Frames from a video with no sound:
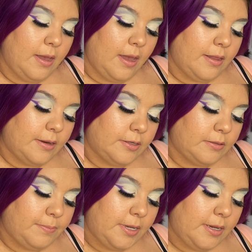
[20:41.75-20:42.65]
And then
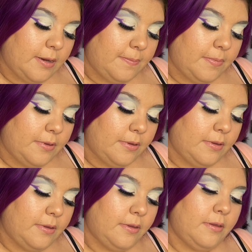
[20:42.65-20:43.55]
just picking up
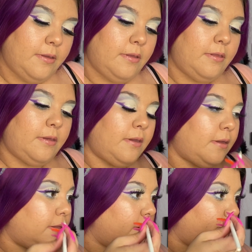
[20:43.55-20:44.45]

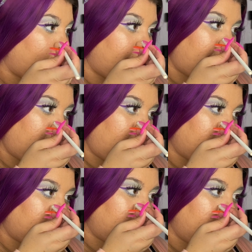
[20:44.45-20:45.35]
the little confettis